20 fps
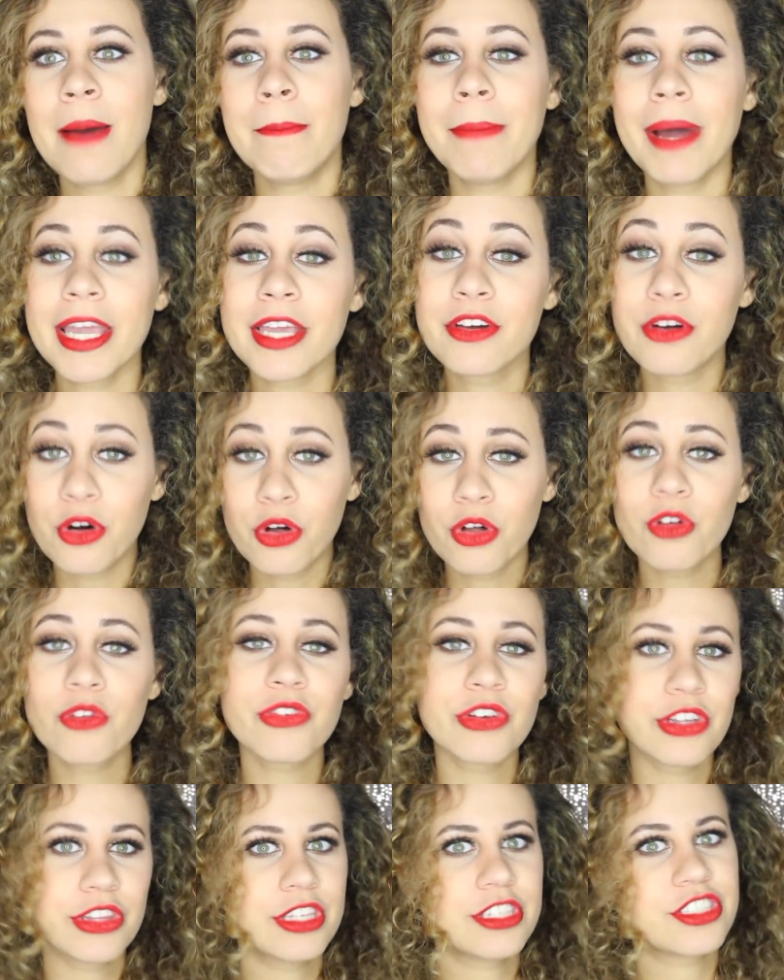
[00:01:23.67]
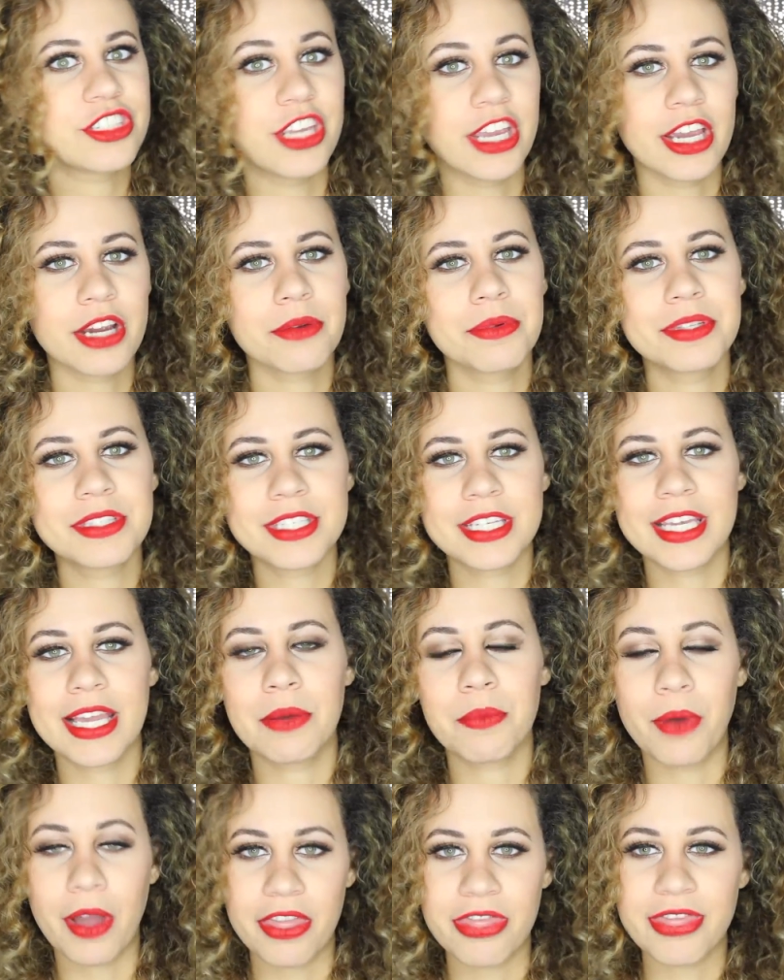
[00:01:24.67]
My goal for this year was to
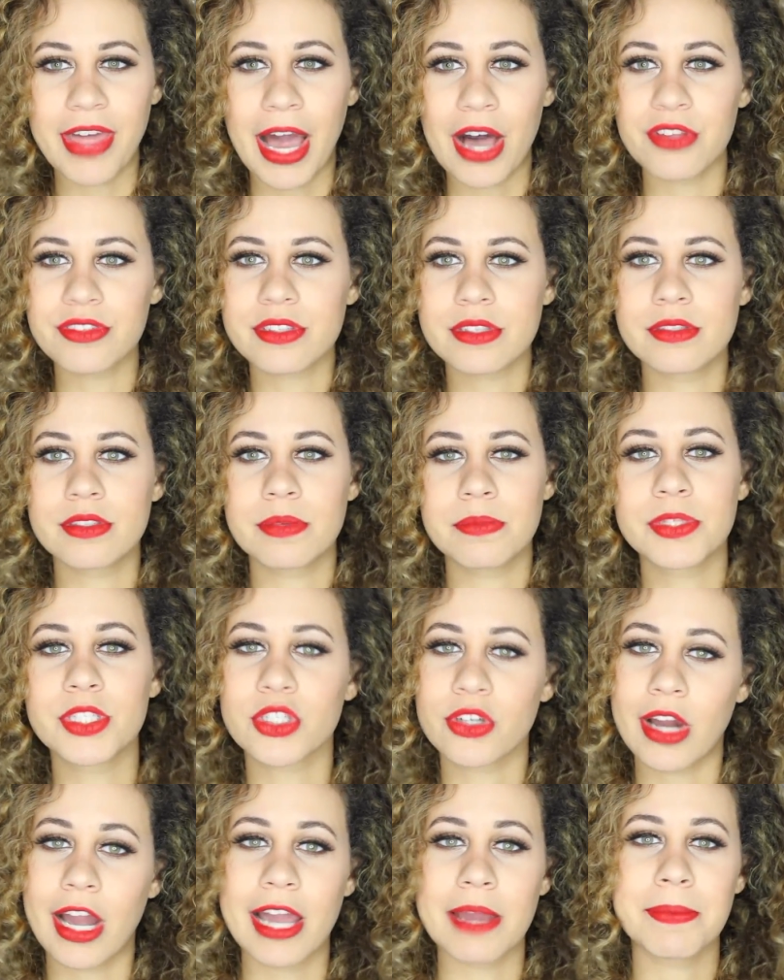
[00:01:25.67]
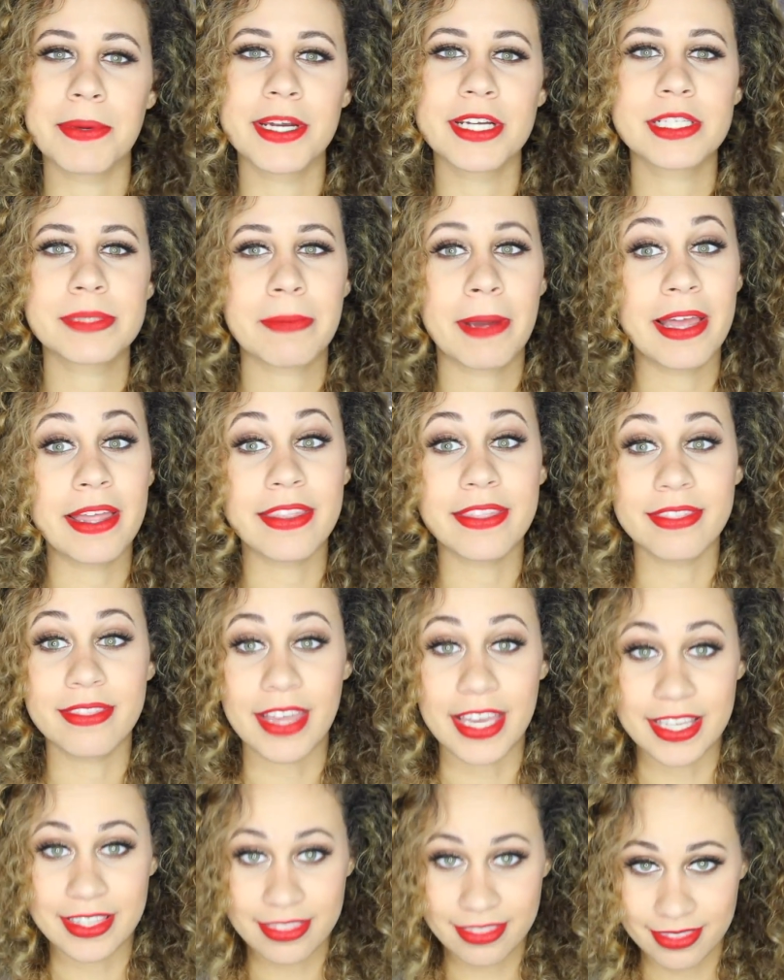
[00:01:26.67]
get 1,000 subscribers by
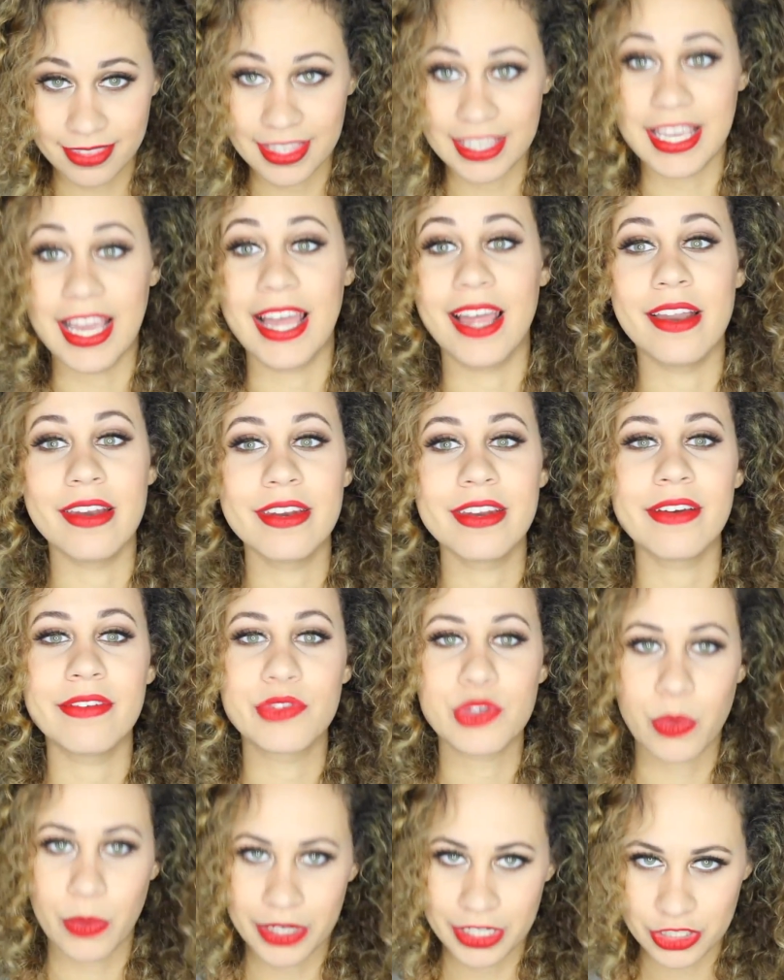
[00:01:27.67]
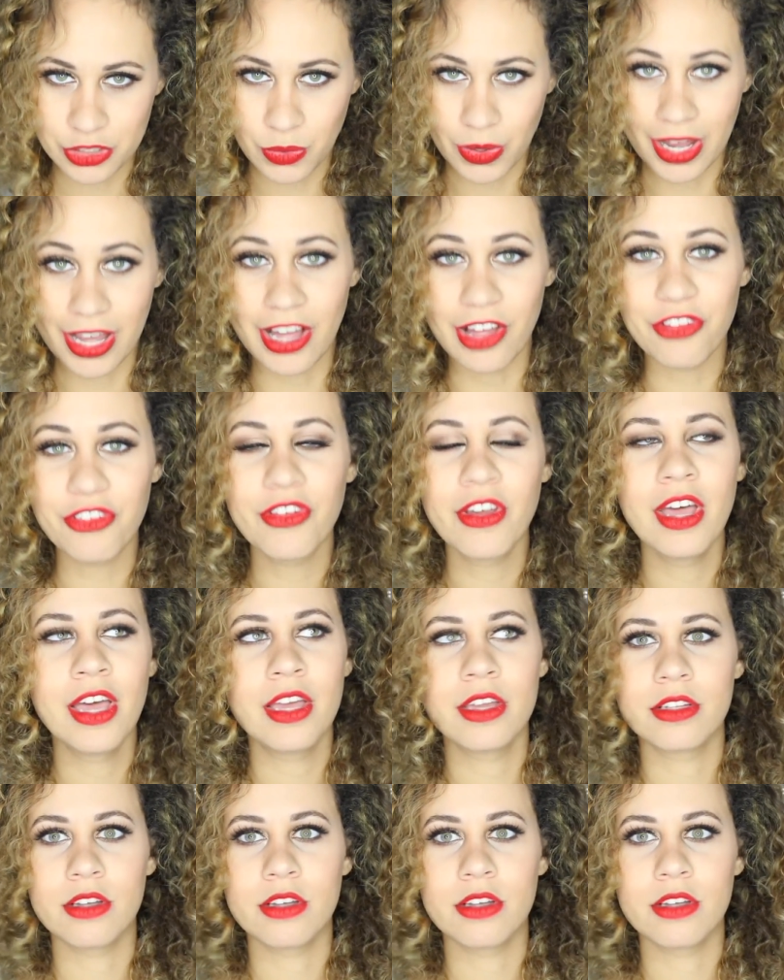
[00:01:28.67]
like the end of 2012.